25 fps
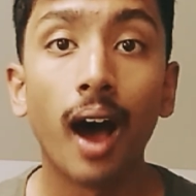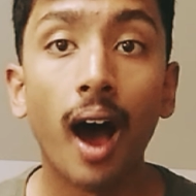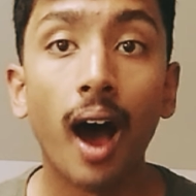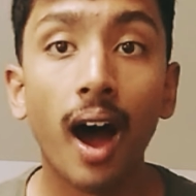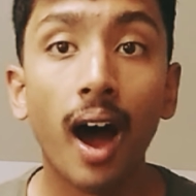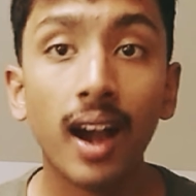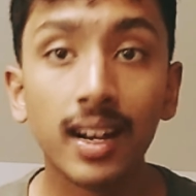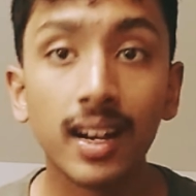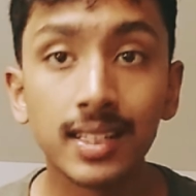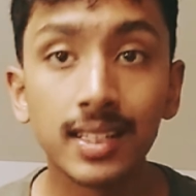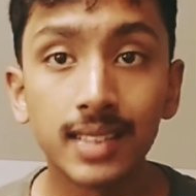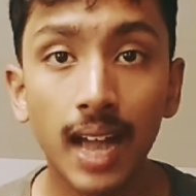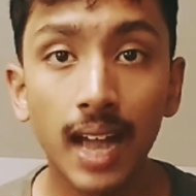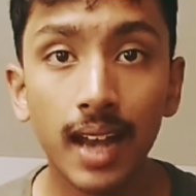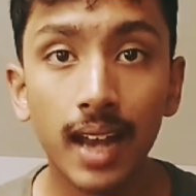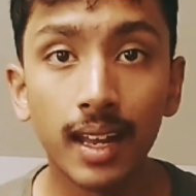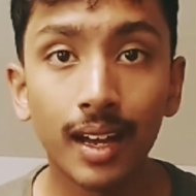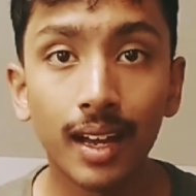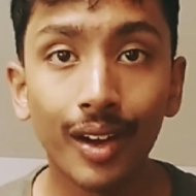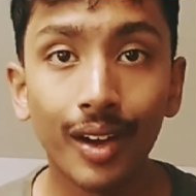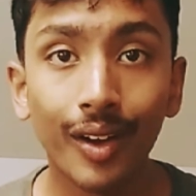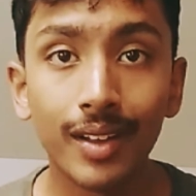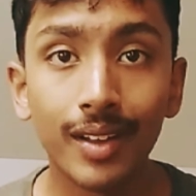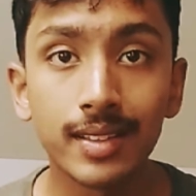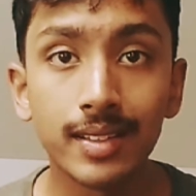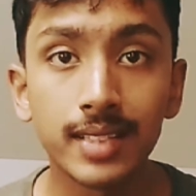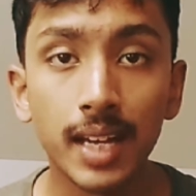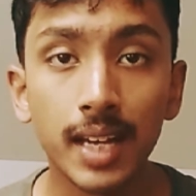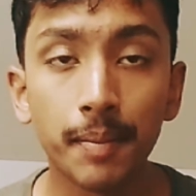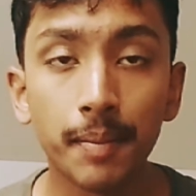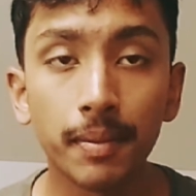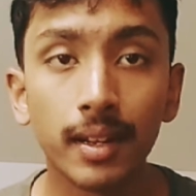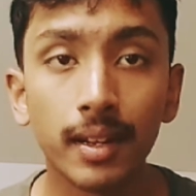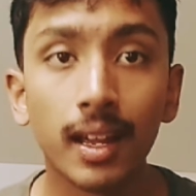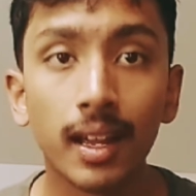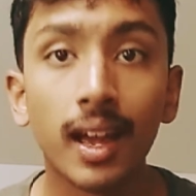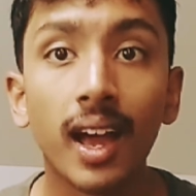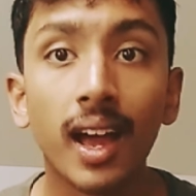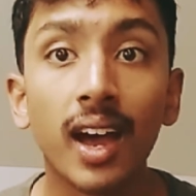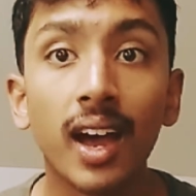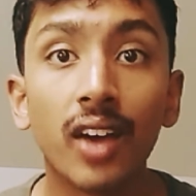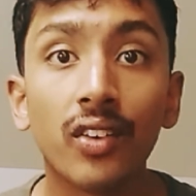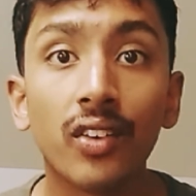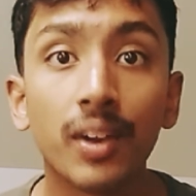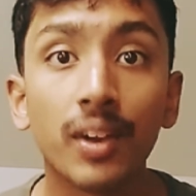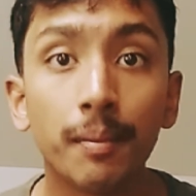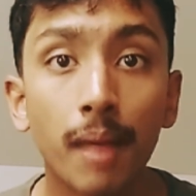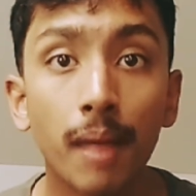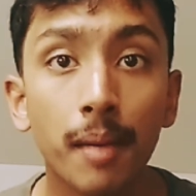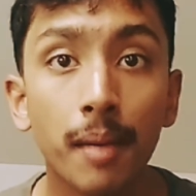understanding a concept,
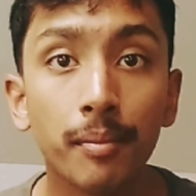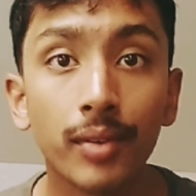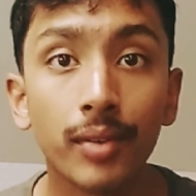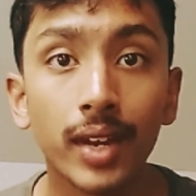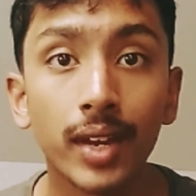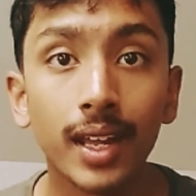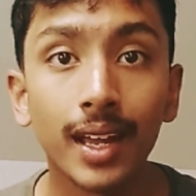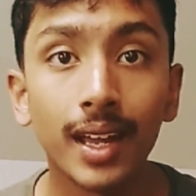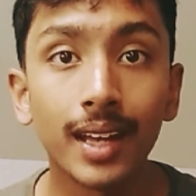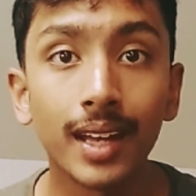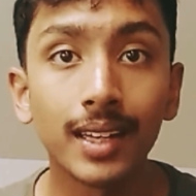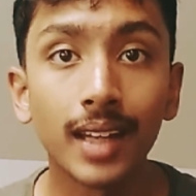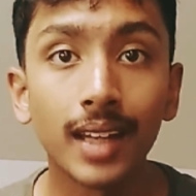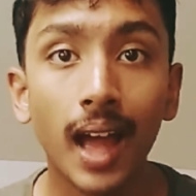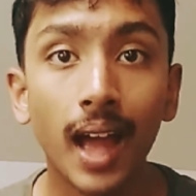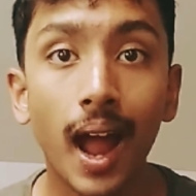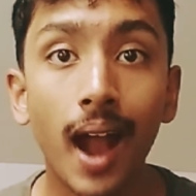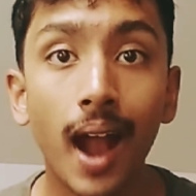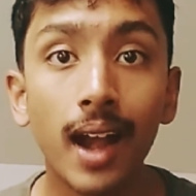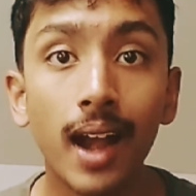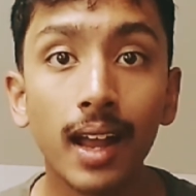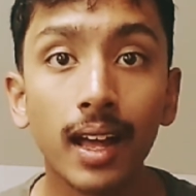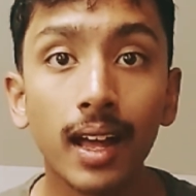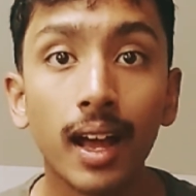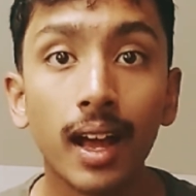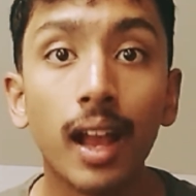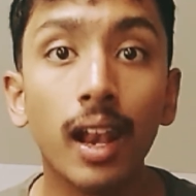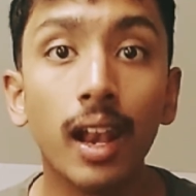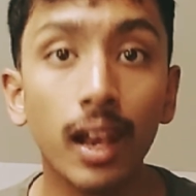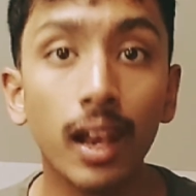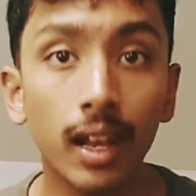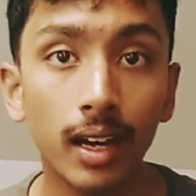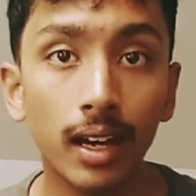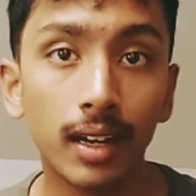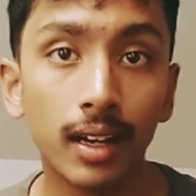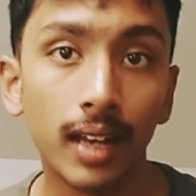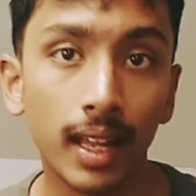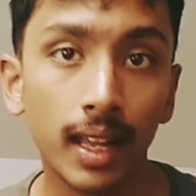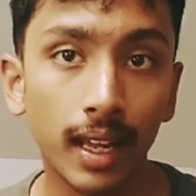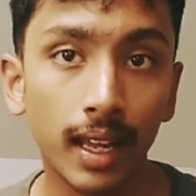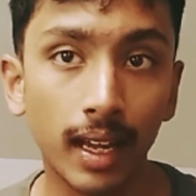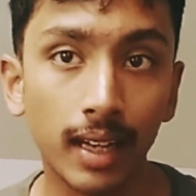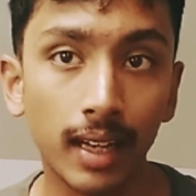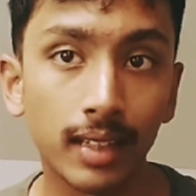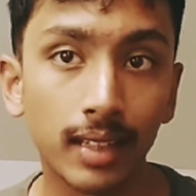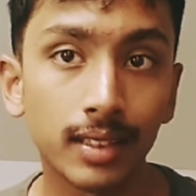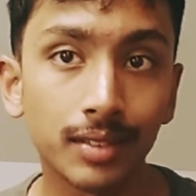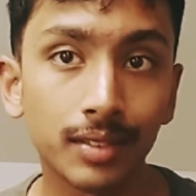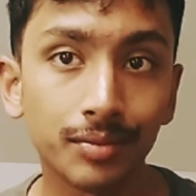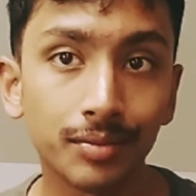remembering it, and learning
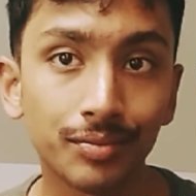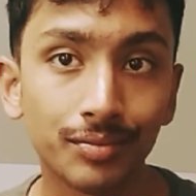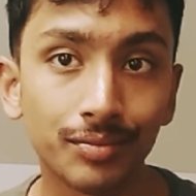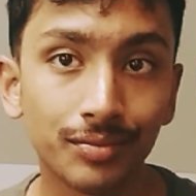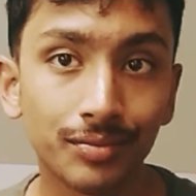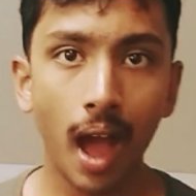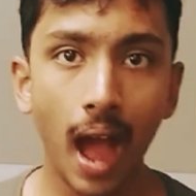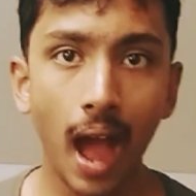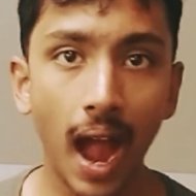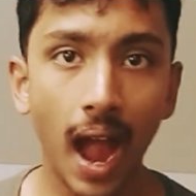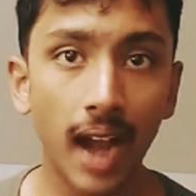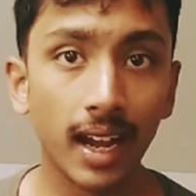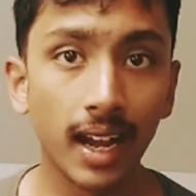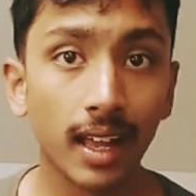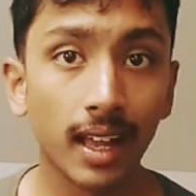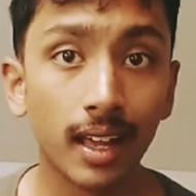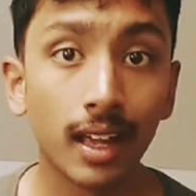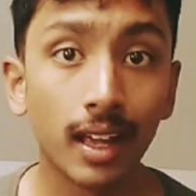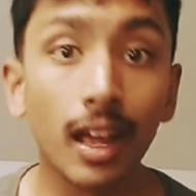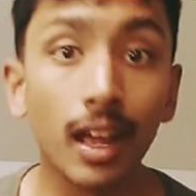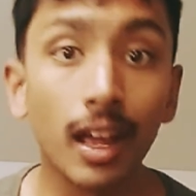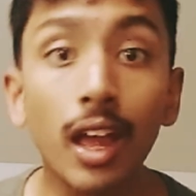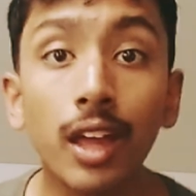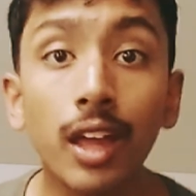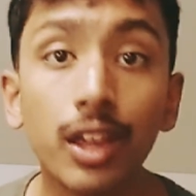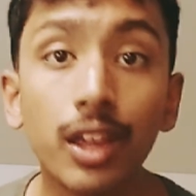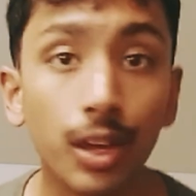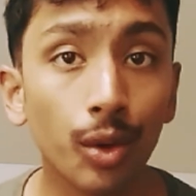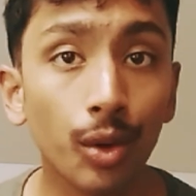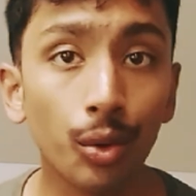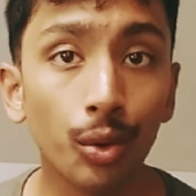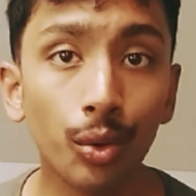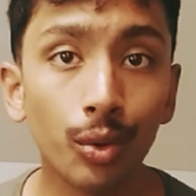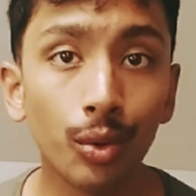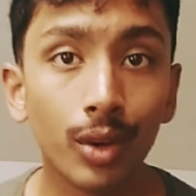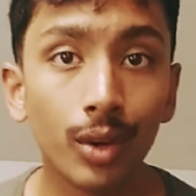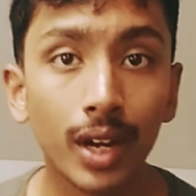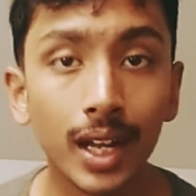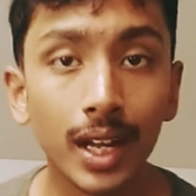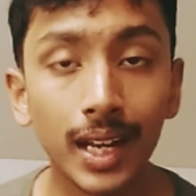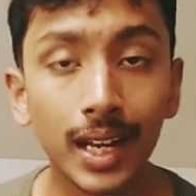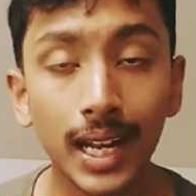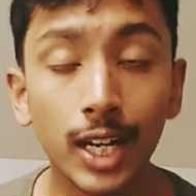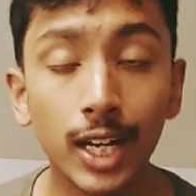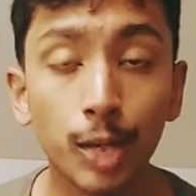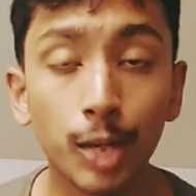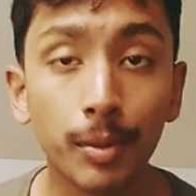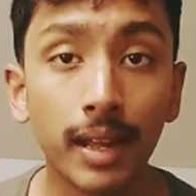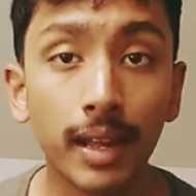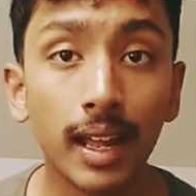it. And you
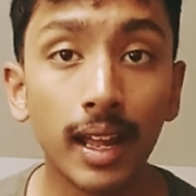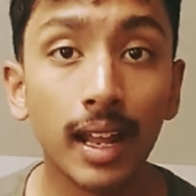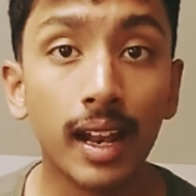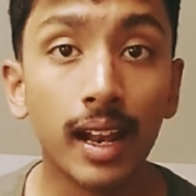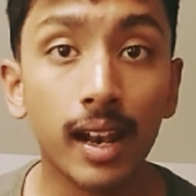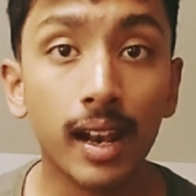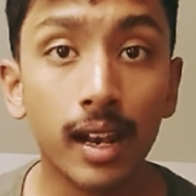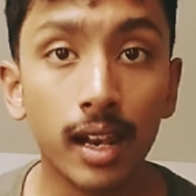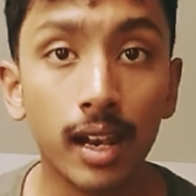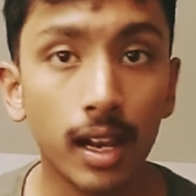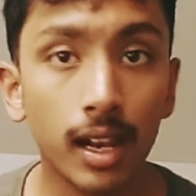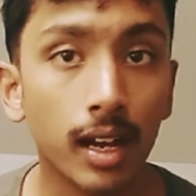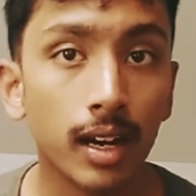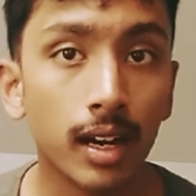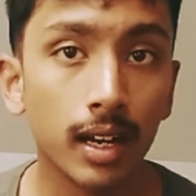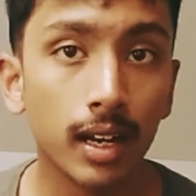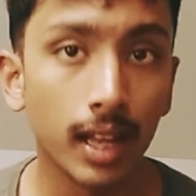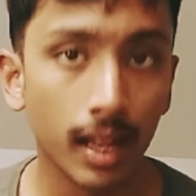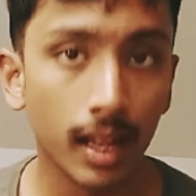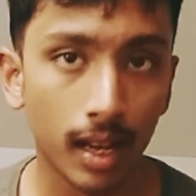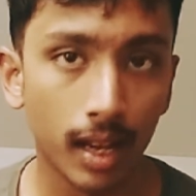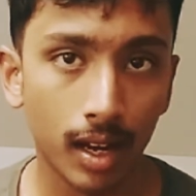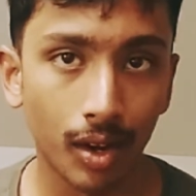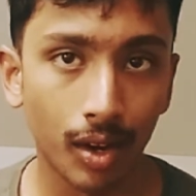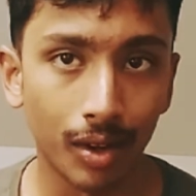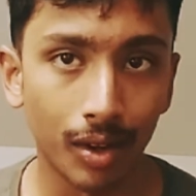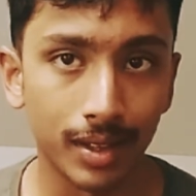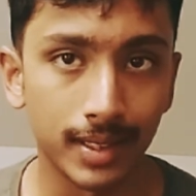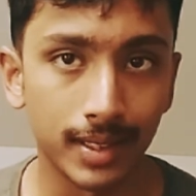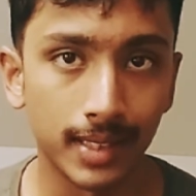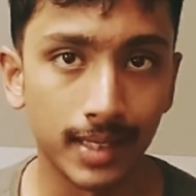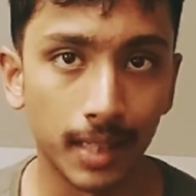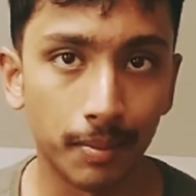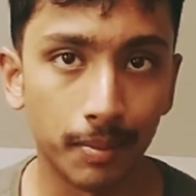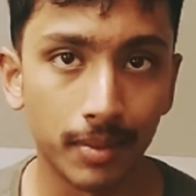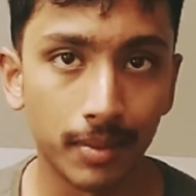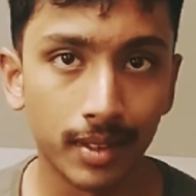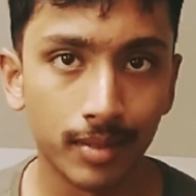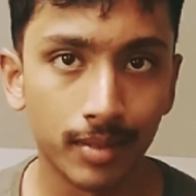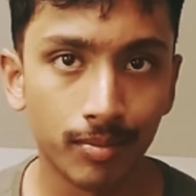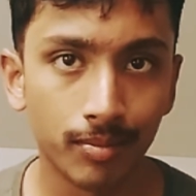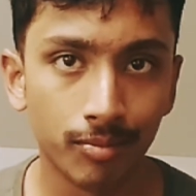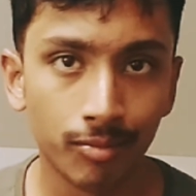need to be learning a concept.